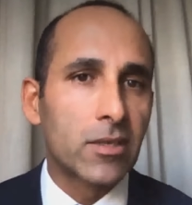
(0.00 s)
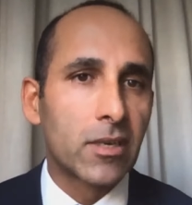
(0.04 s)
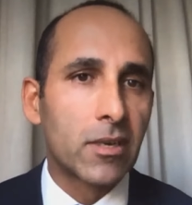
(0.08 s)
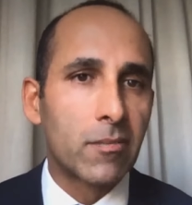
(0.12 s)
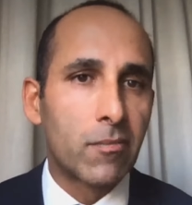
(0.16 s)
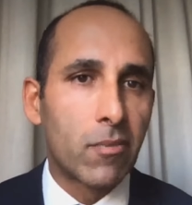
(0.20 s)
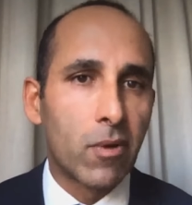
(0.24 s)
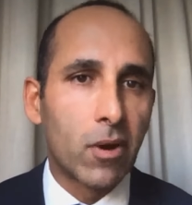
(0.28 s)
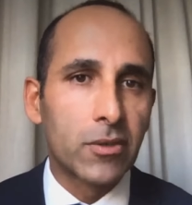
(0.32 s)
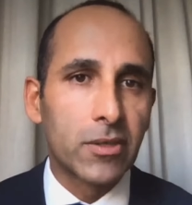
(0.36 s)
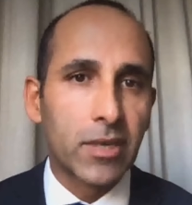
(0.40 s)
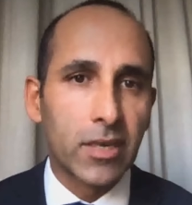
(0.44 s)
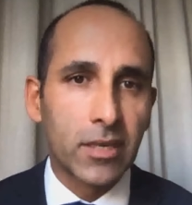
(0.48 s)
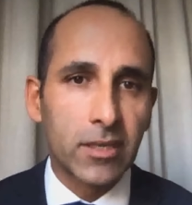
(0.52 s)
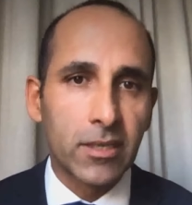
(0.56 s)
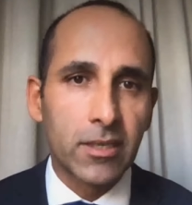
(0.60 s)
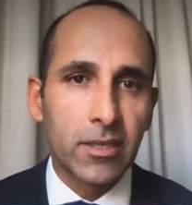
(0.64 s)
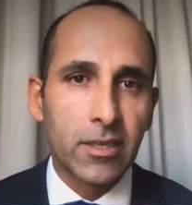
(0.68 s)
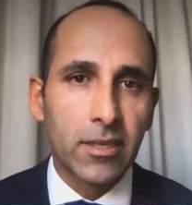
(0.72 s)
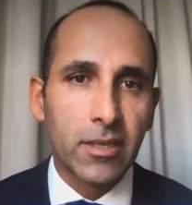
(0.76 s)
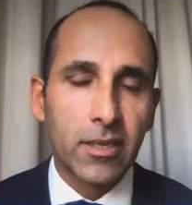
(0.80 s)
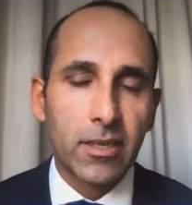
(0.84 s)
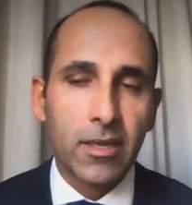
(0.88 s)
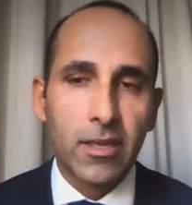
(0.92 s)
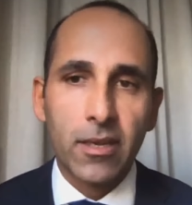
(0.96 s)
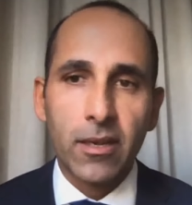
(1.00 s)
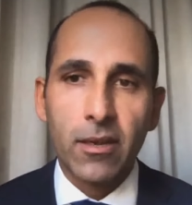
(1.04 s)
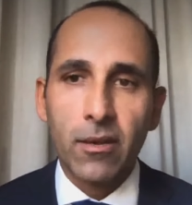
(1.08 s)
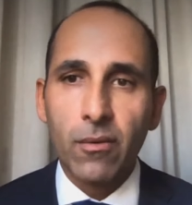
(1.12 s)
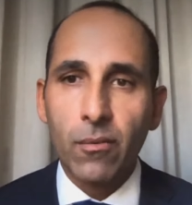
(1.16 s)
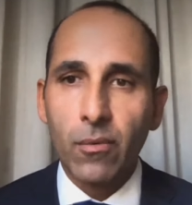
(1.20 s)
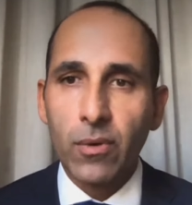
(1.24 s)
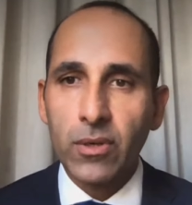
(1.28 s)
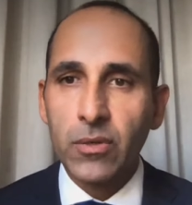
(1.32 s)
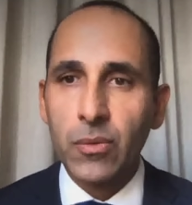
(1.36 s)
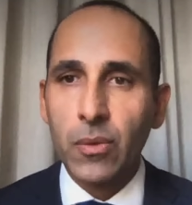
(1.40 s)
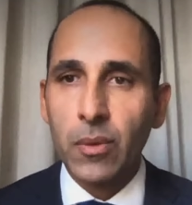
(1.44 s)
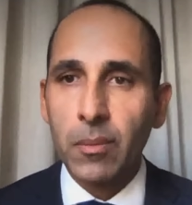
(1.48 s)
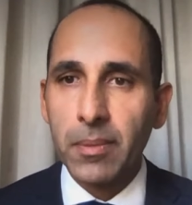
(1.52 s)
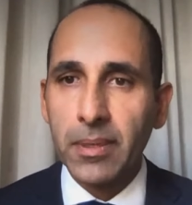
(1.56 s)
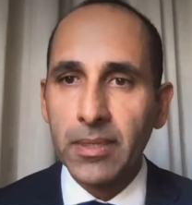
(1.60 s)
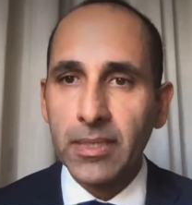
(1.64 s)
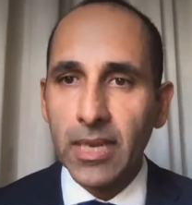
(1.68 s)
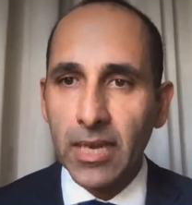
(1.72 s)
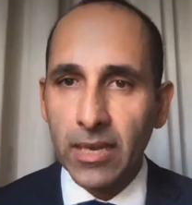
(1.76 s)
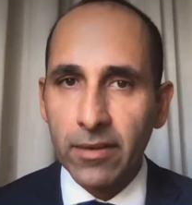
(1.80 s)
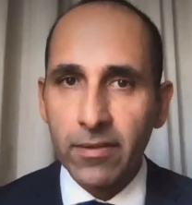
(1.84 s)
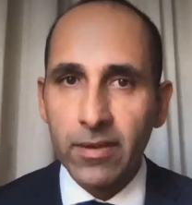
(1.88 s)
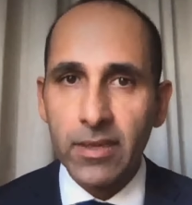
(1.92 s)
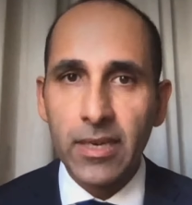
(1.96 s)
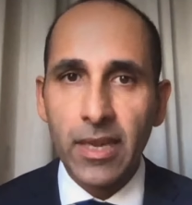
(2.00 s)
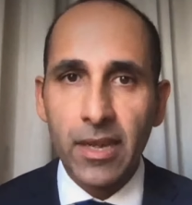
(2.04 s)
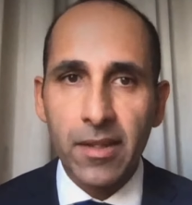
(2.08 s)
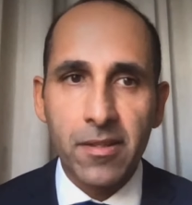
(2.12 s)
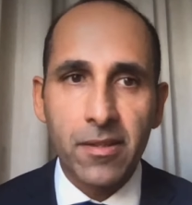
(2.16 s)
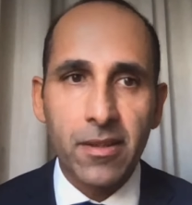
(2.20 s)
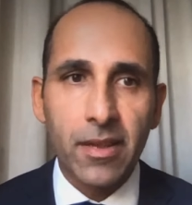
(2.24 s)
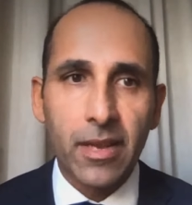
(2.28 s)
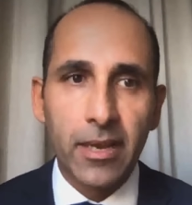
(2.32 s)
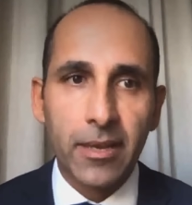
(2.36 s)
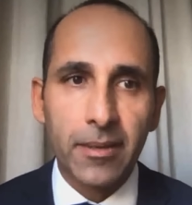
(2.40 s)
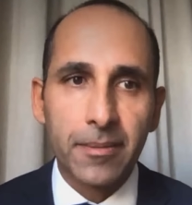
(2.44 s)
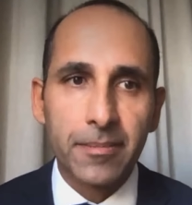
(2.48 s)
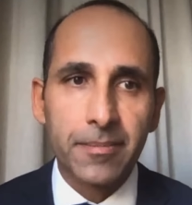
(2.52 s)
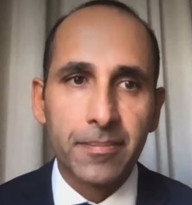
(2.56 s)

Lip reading: project which will be delivered next year,